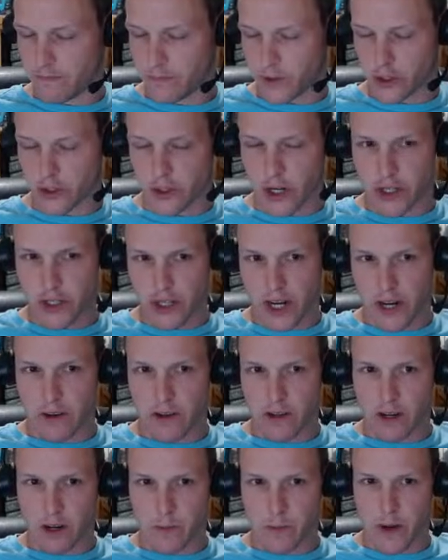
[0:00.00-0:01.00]
stretch guy you're
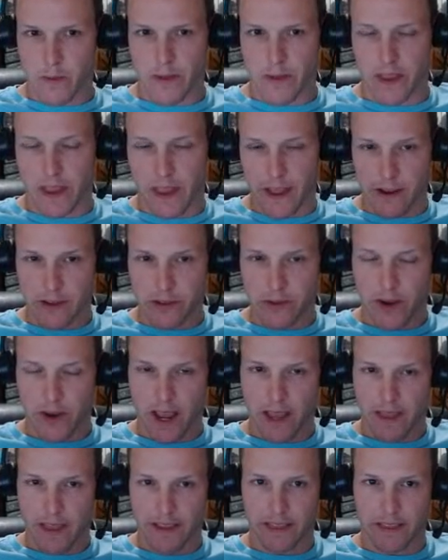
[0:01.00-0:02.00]
talking about, but then they also
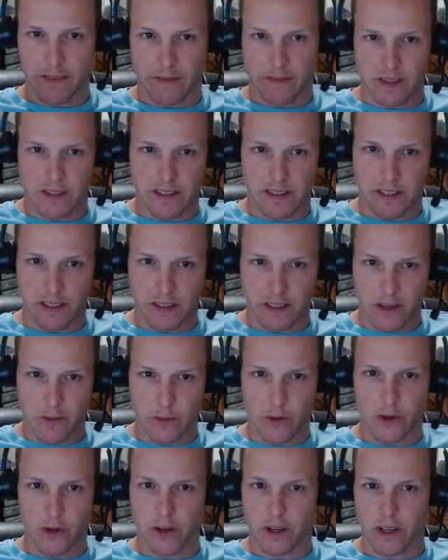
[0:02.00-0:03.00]
had like the facility
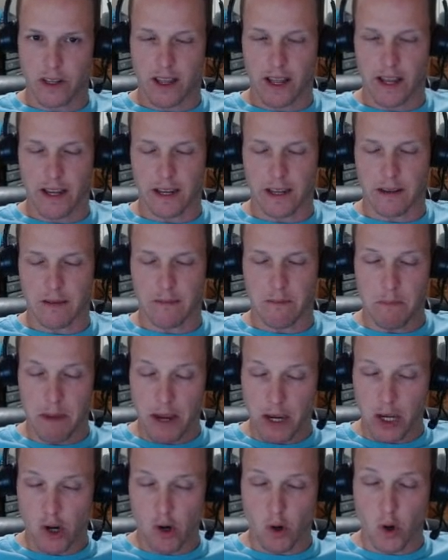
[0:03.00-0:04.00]
where you could like
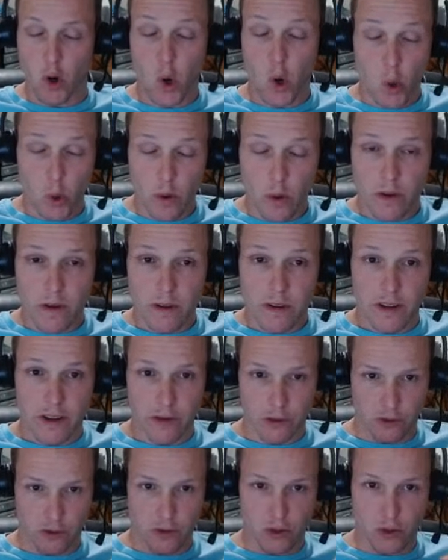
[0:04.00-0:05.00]
make your own. And it
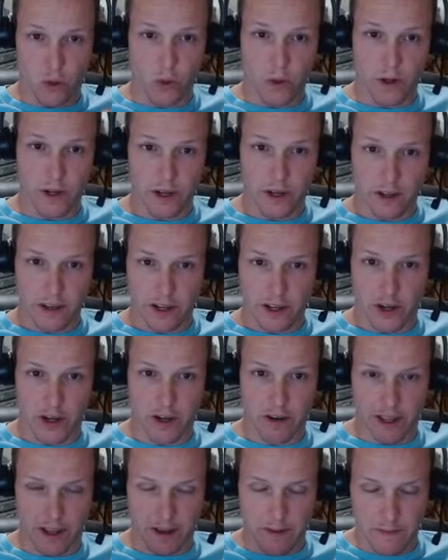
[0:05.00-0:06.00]
was a toy. Yeah. You
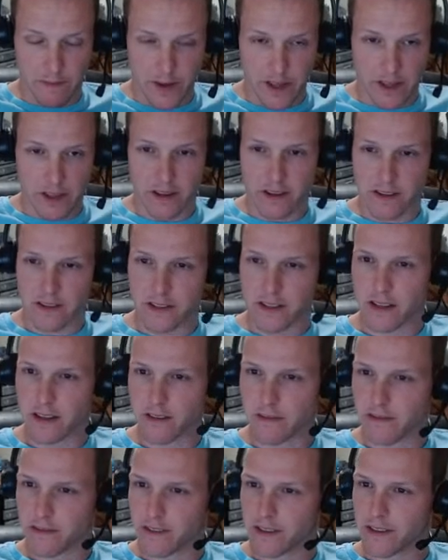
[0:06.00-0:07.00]
could like feel it and stuff.